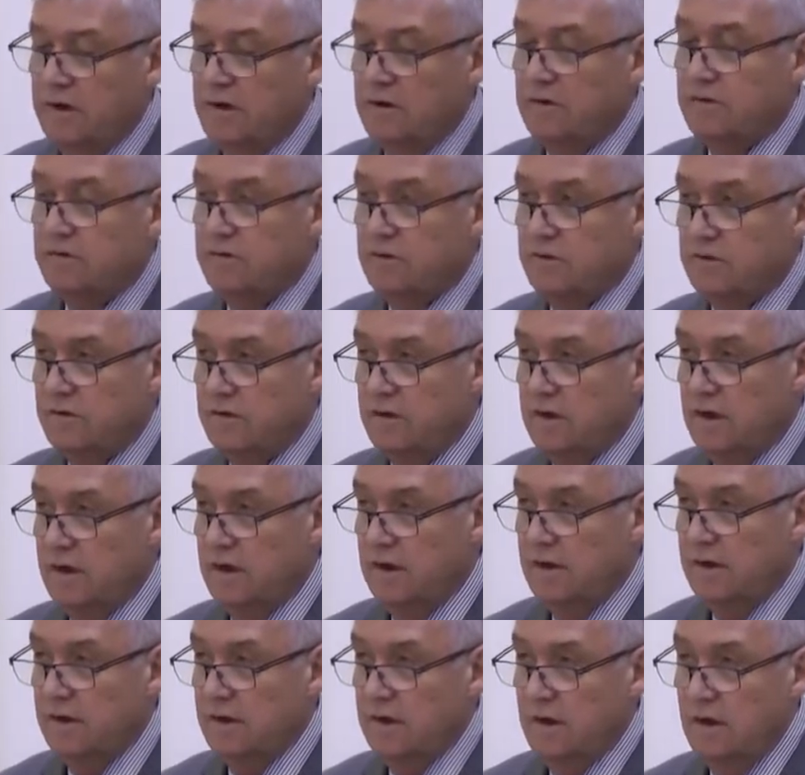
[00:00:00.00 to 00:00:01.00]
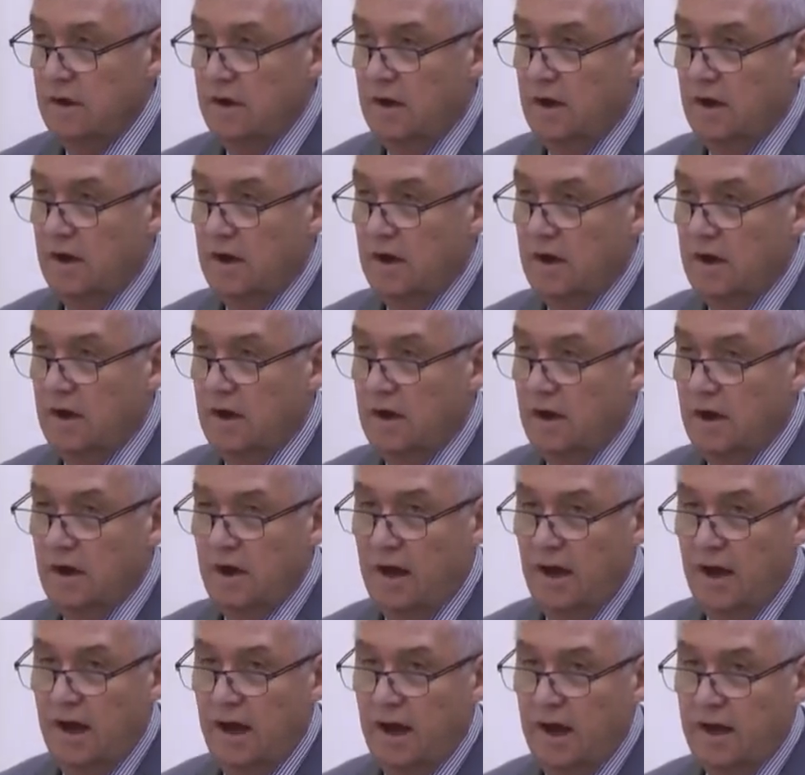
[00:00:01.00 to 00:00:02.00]
incidents a year,
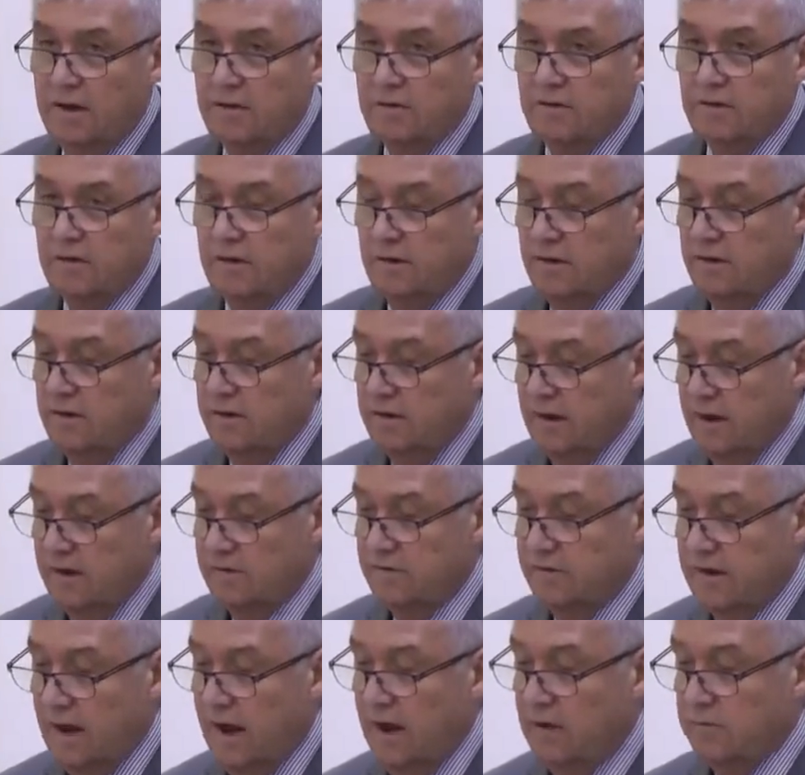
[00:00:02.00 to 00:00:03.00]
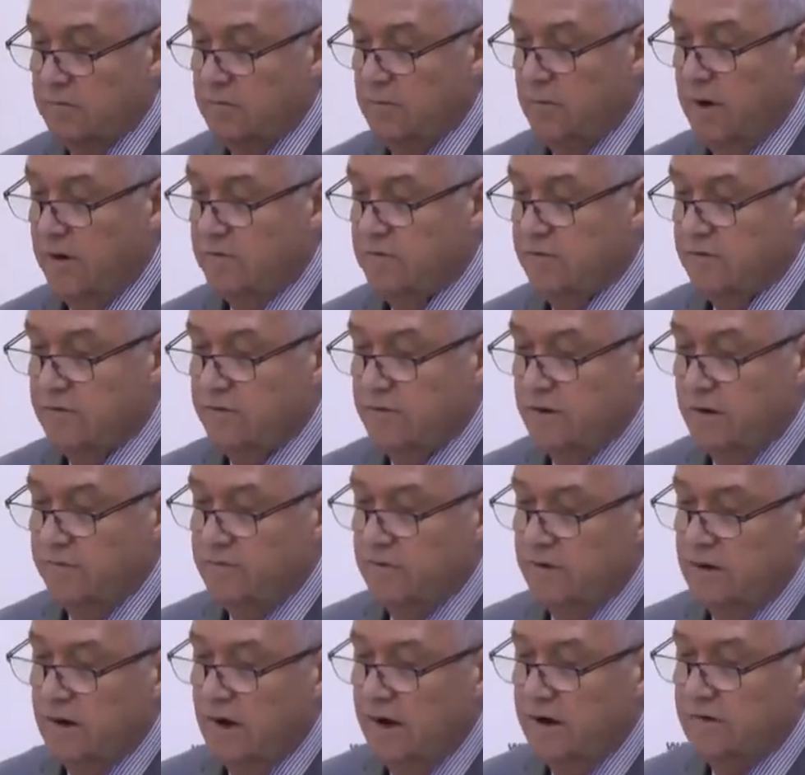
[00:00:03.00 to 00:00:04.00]
and that's down from
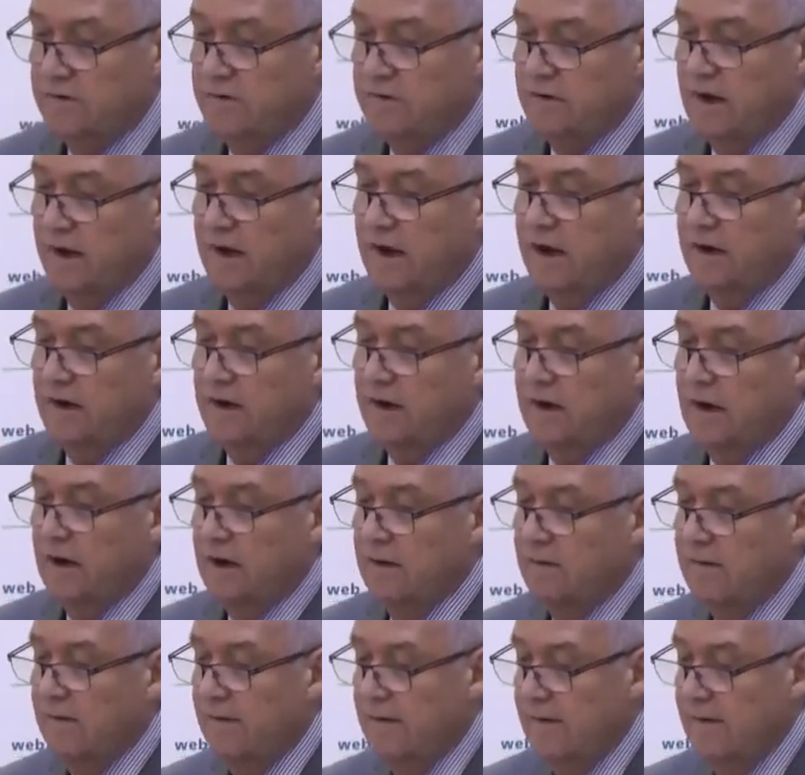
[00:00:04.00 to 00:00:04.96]
178 a decade ago.